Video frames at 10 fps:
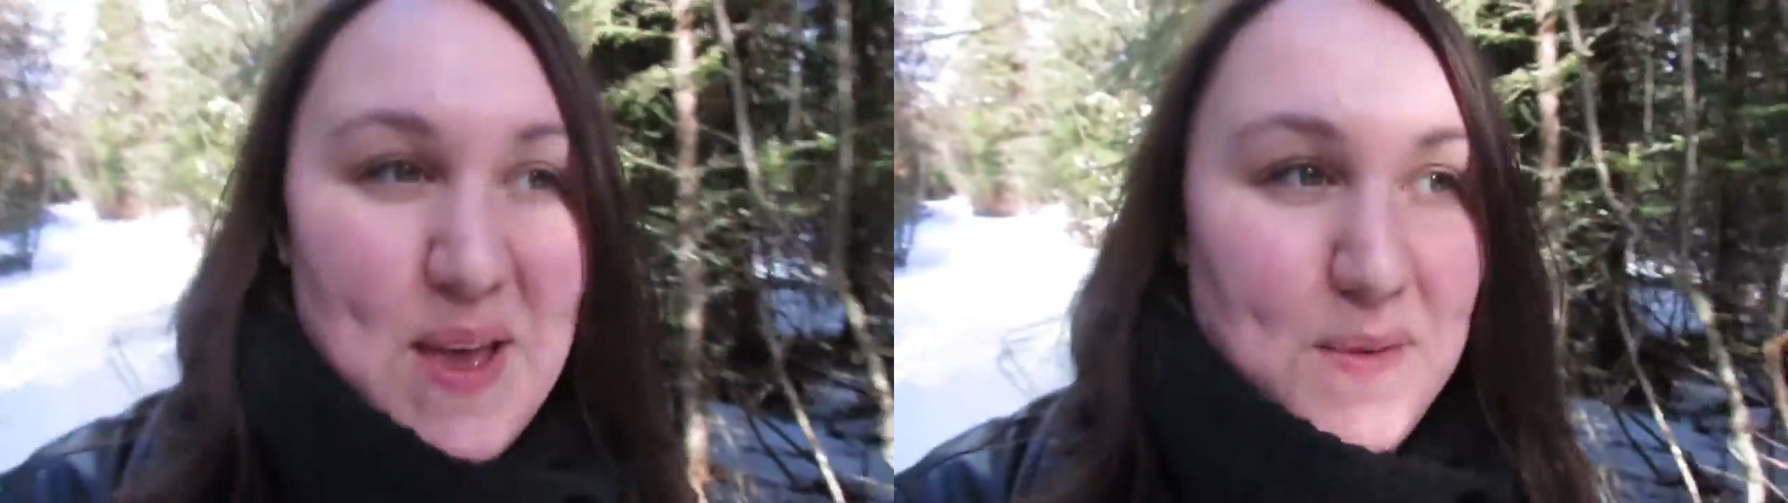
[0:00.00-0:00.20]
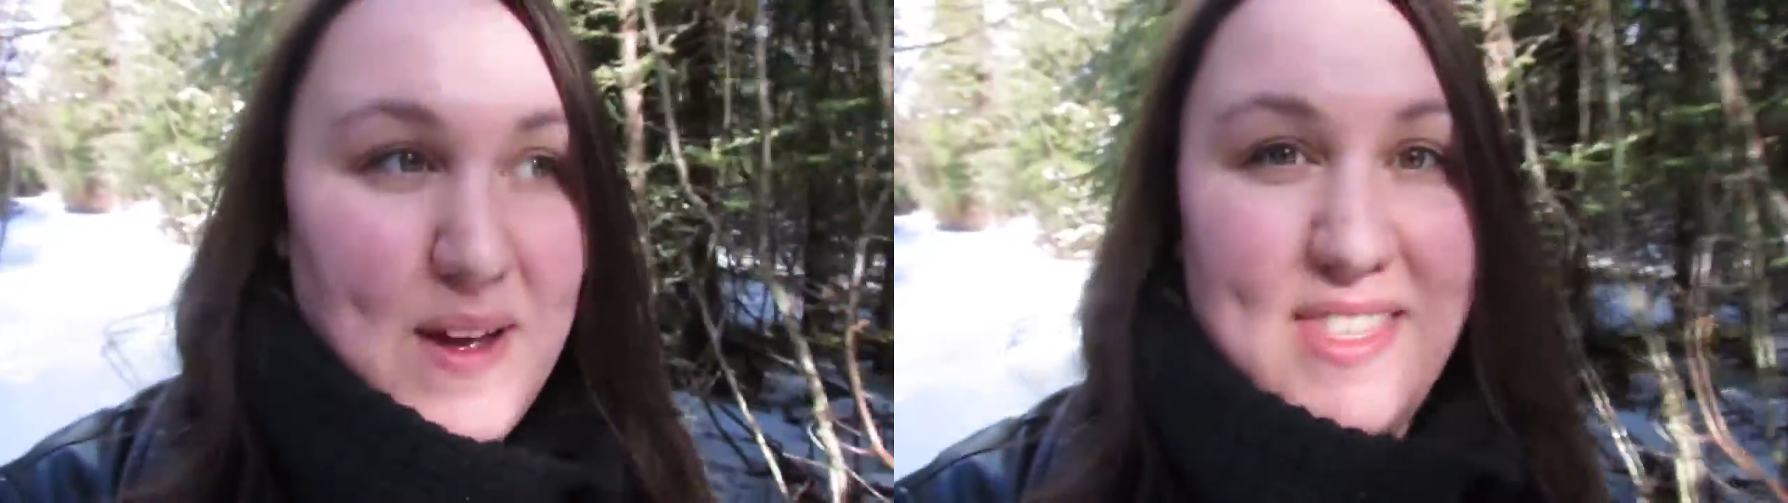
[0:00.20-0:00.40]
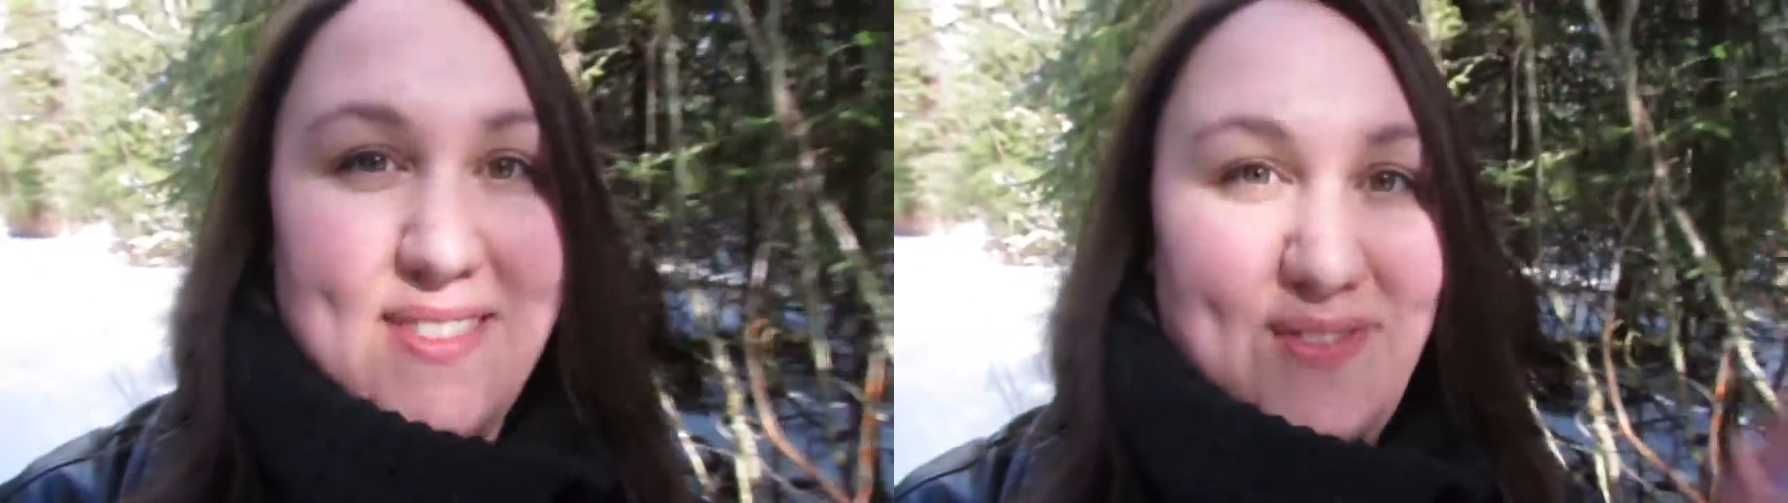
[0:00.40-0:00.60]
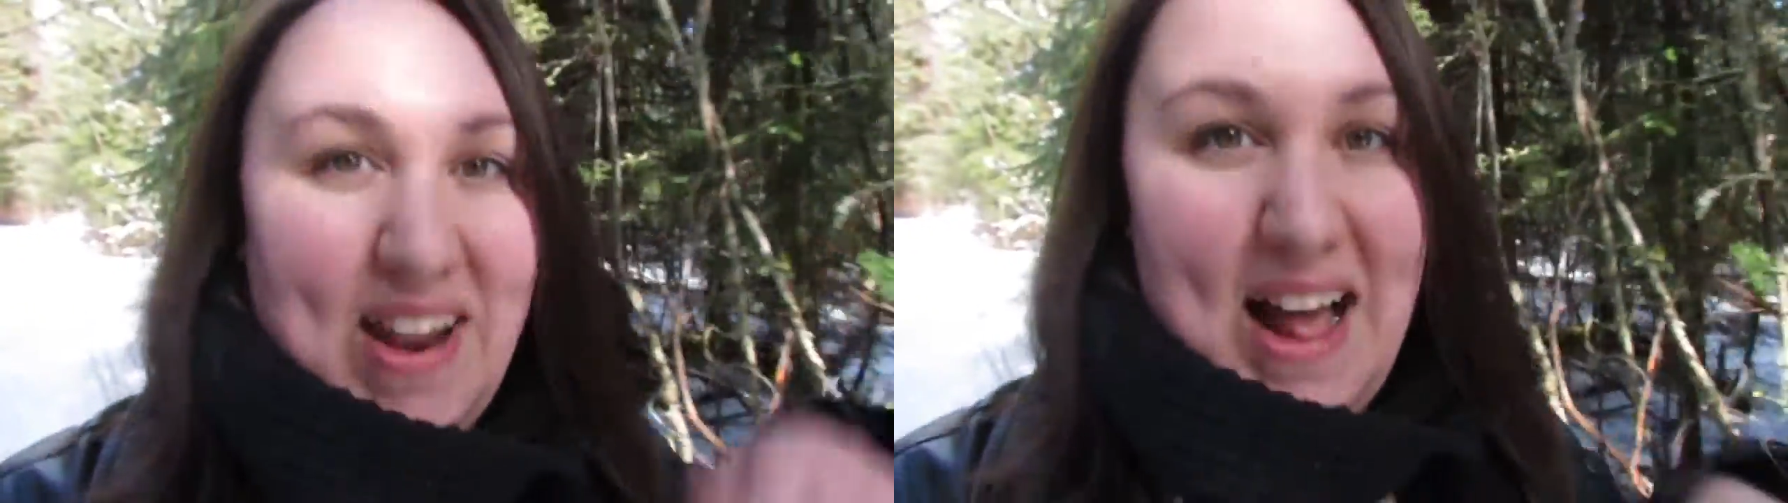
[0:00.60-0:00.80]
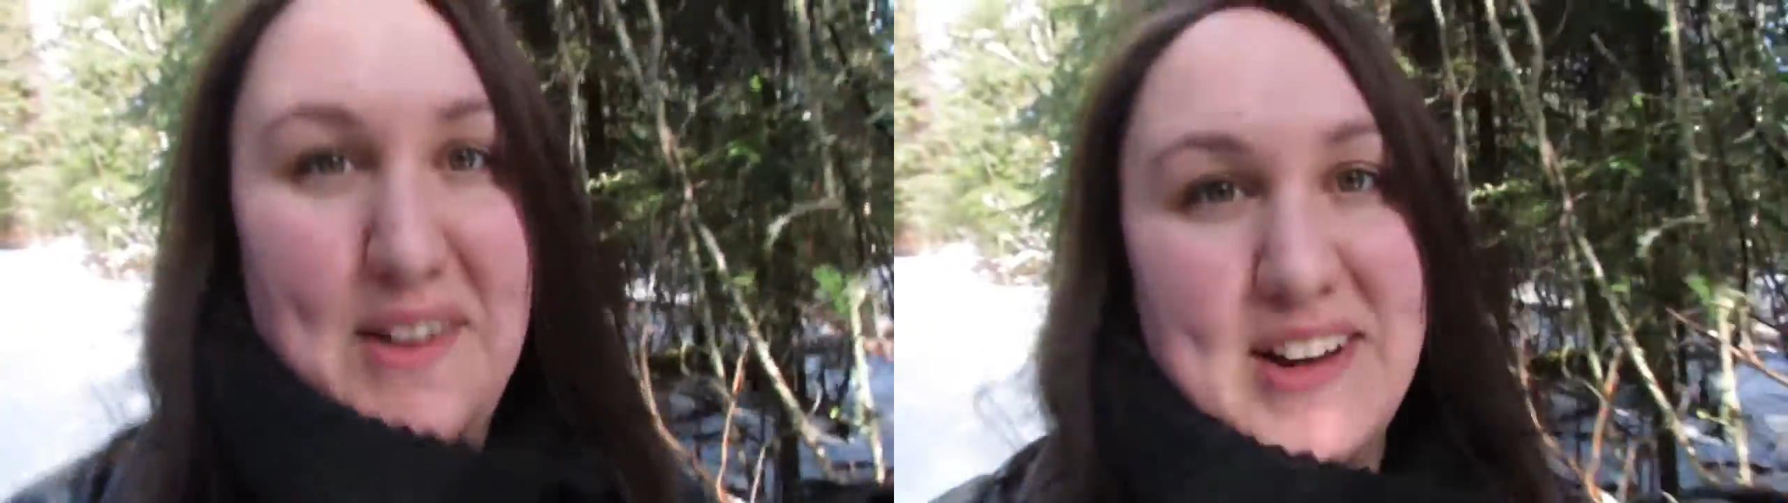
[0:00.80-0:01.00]
with
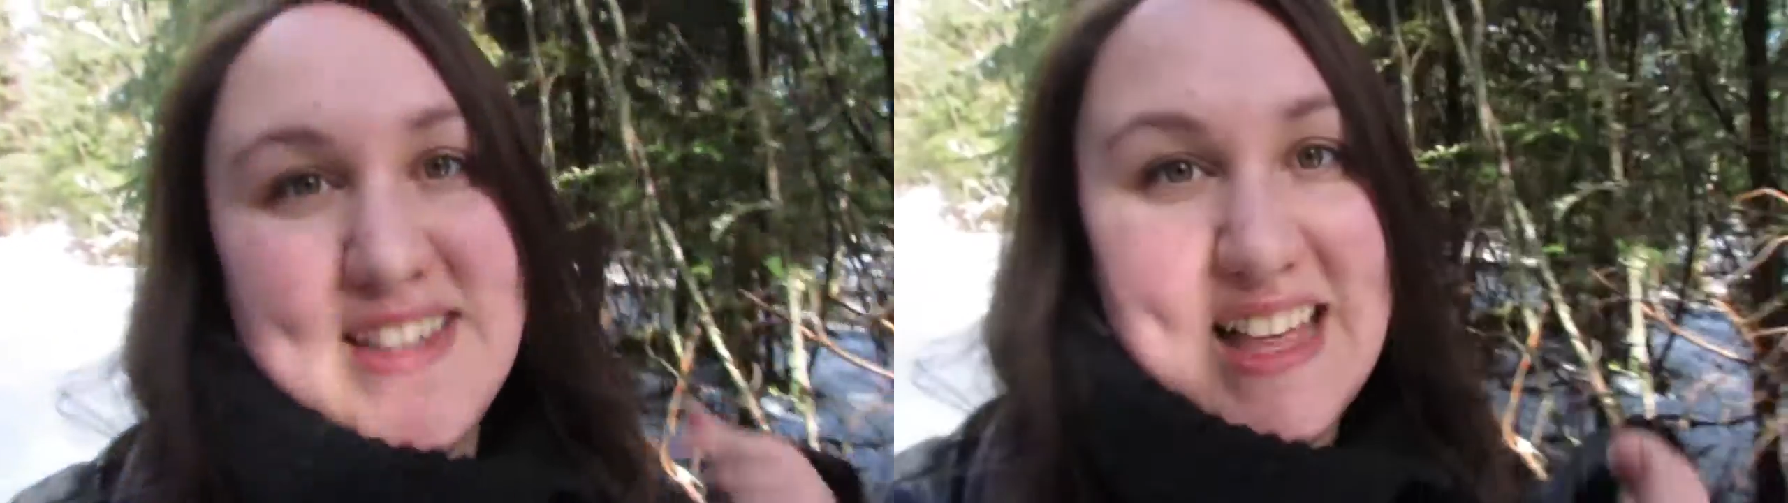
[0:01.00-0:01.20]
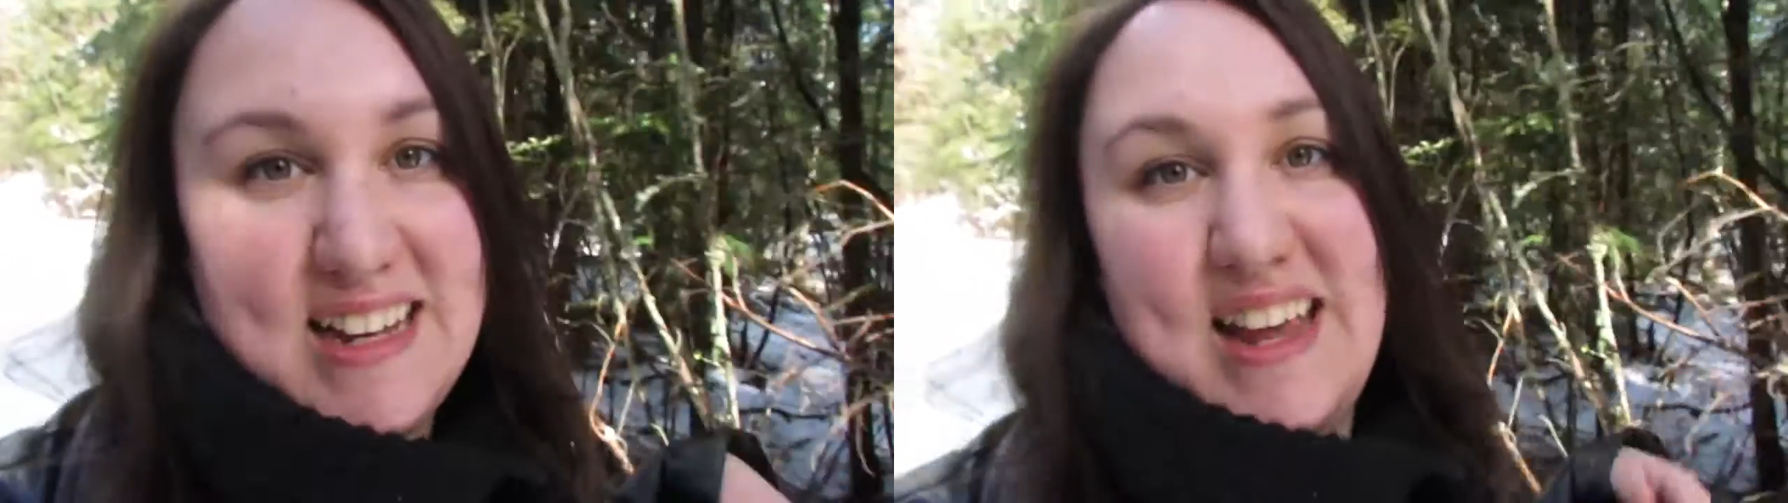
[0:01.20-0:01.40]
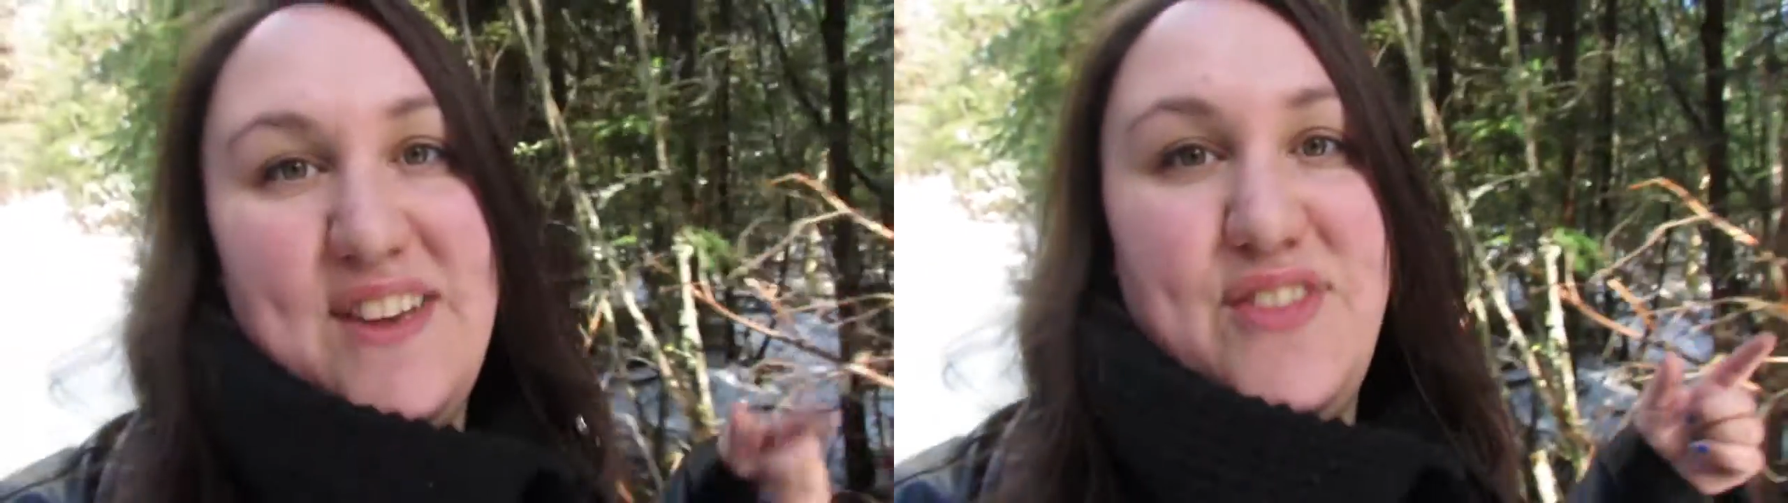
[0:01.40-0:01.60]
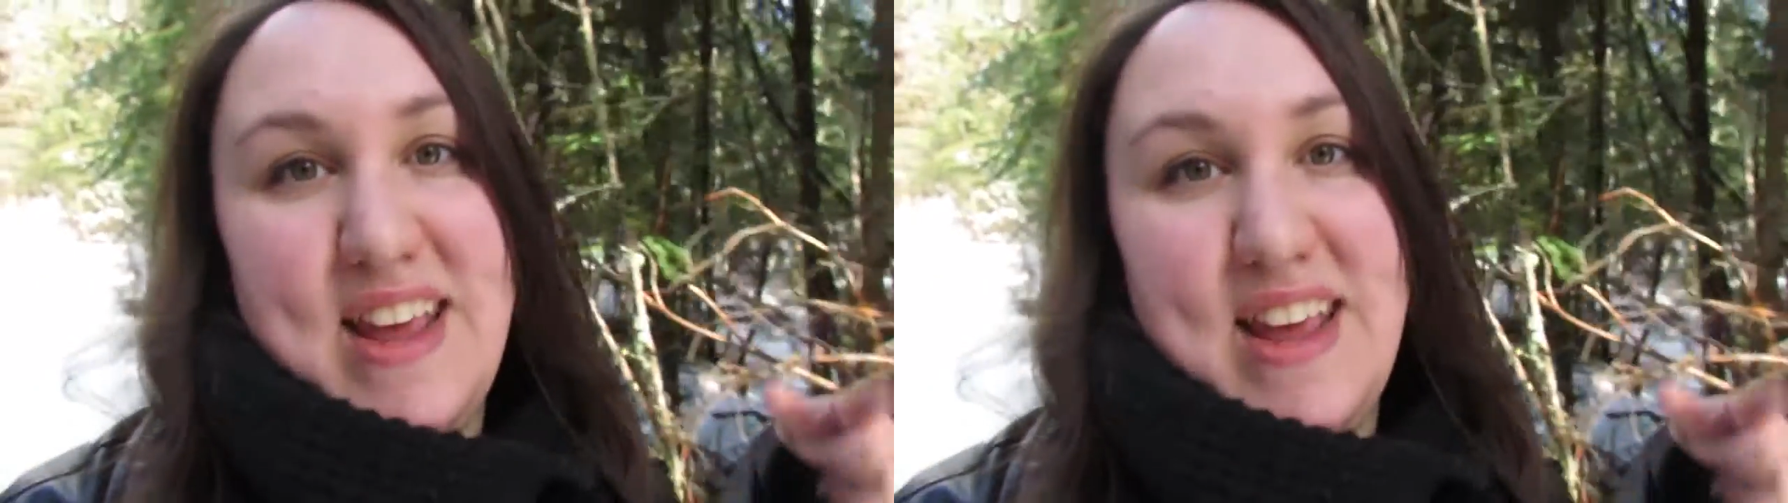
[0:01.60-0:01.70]
flowers that live